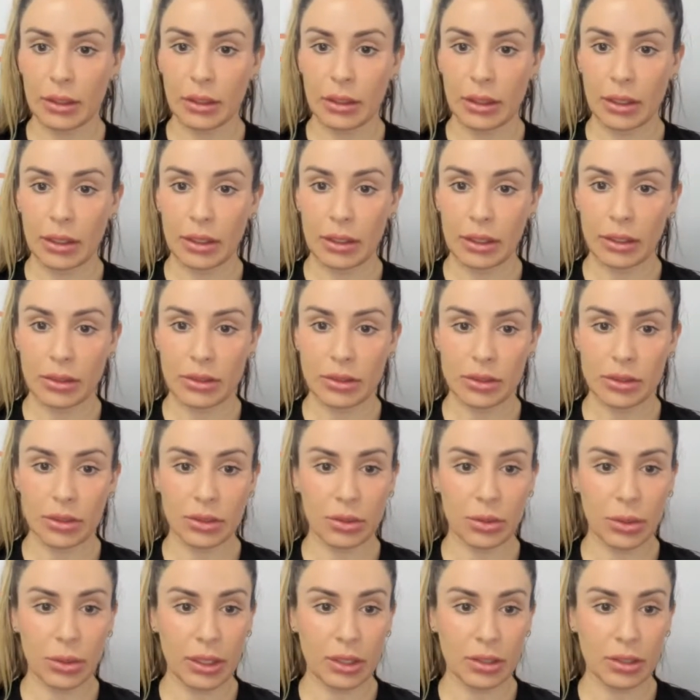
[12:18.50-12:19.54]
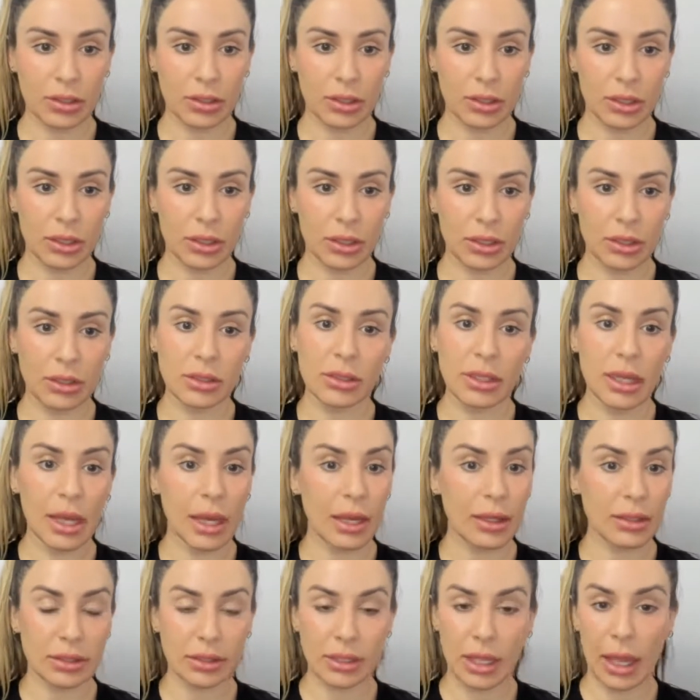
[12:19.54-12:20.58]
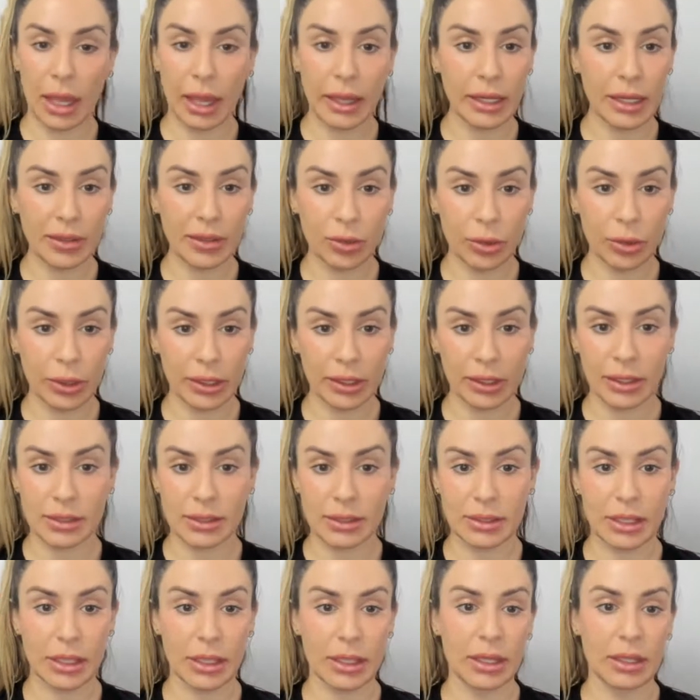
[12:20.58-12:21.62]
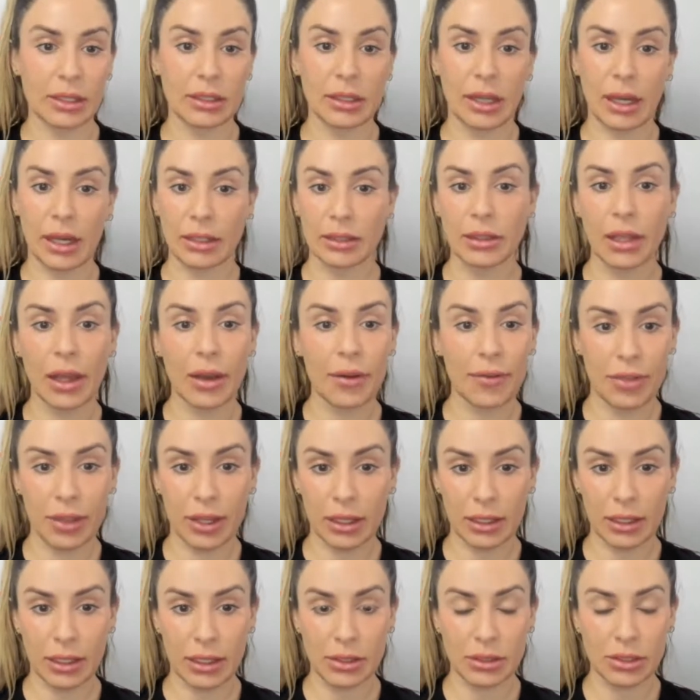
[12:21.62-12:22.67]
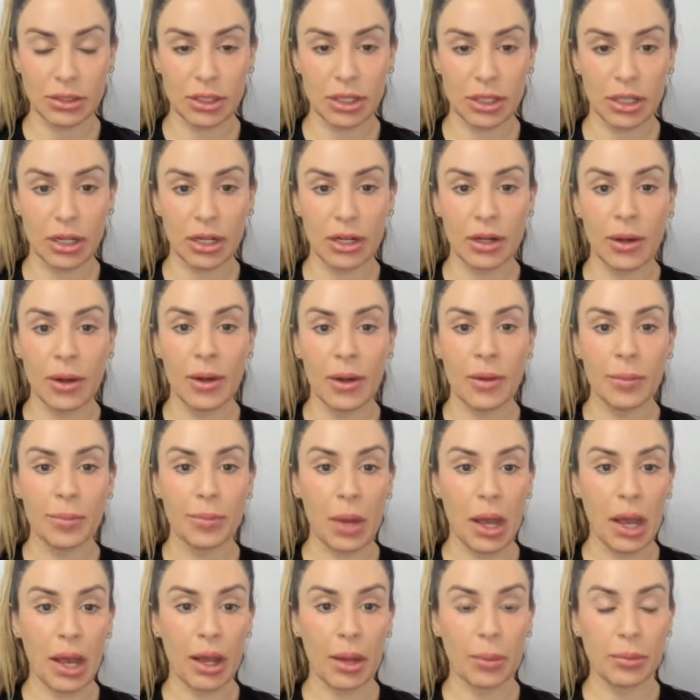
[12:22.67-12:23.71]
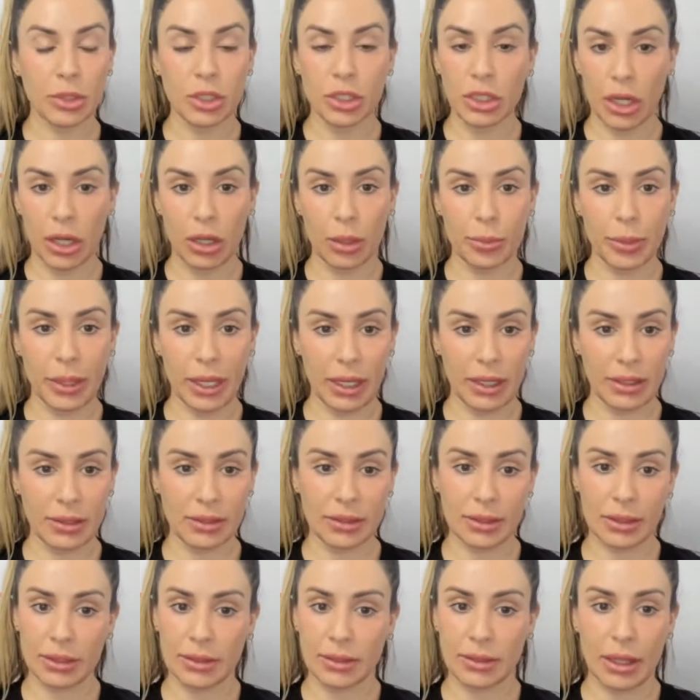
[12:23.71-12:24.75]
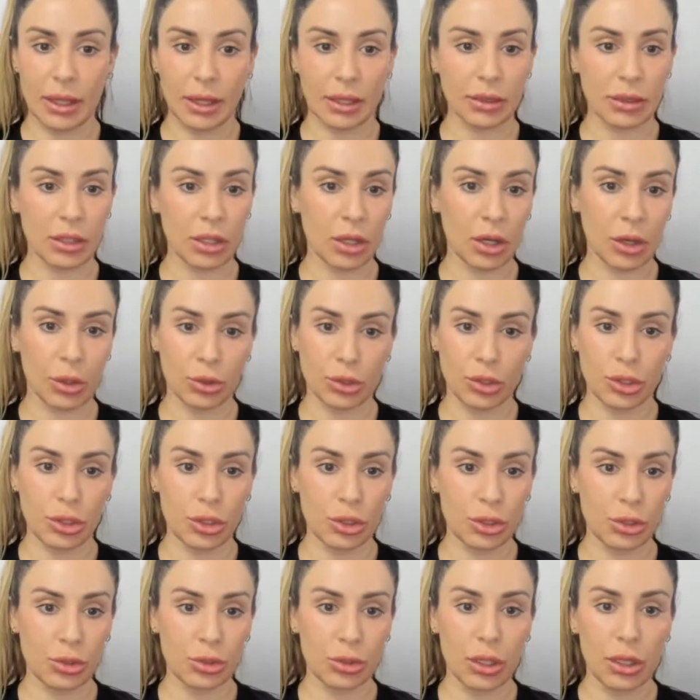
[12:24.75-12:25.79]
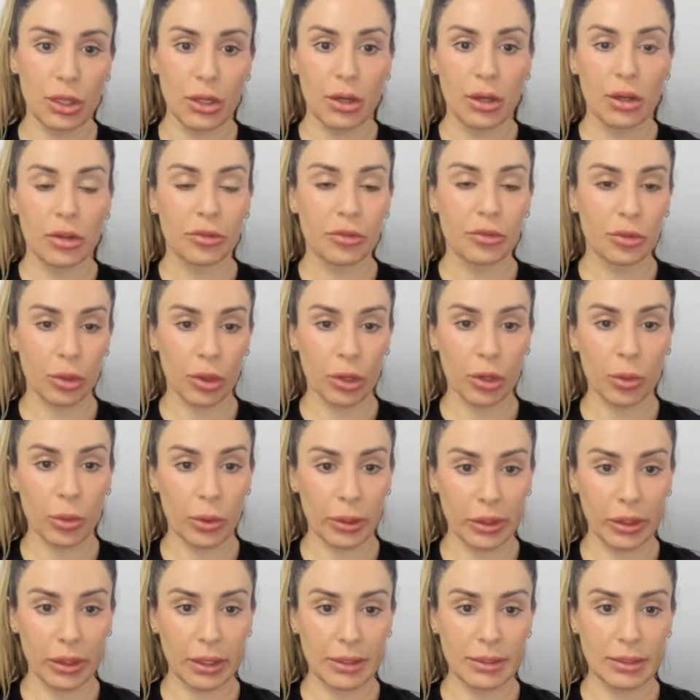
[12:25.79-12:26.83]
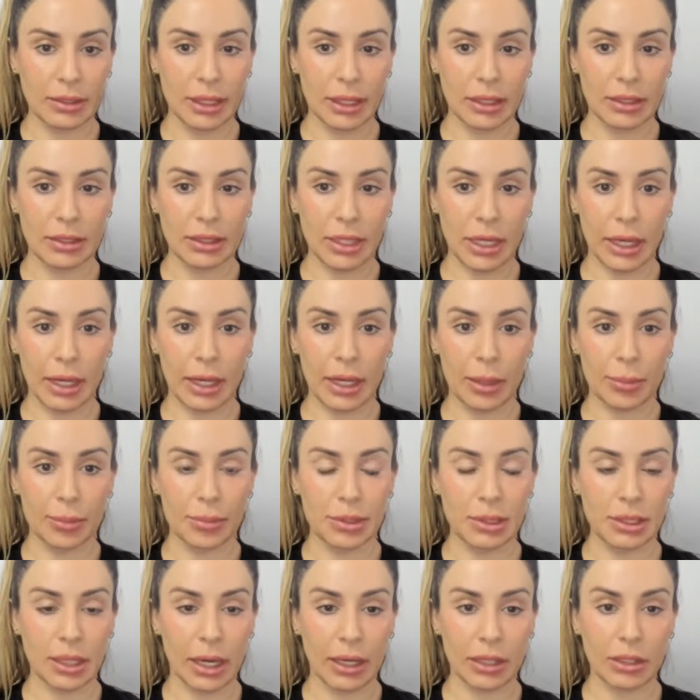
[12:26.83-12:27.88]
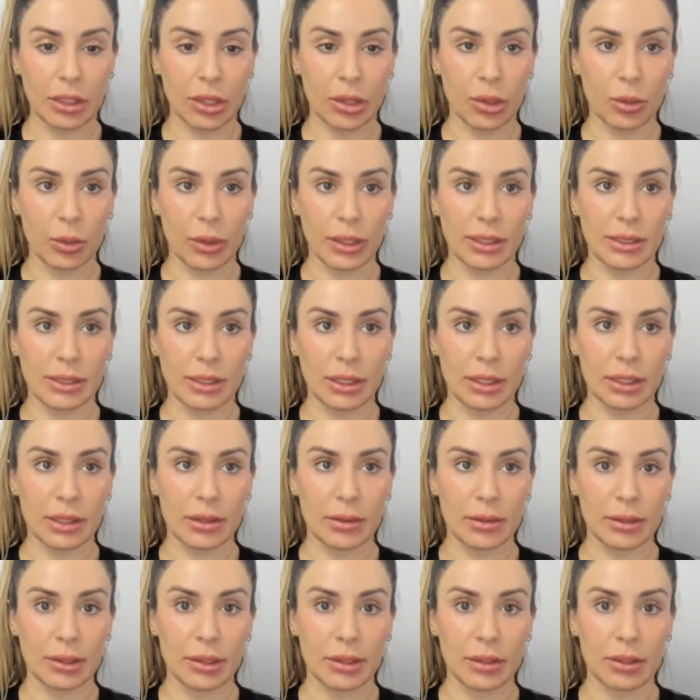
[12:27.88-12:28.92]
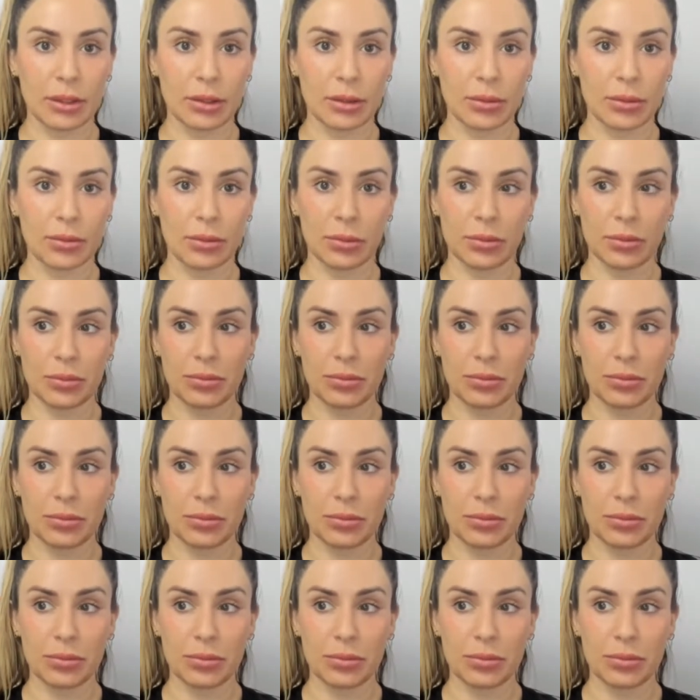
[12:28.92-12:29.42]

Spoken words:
unanswered questions? Yes, I have oily skin. I love the cleanser. Gel-based is like the go-to for oily skin types. I know we see, you know,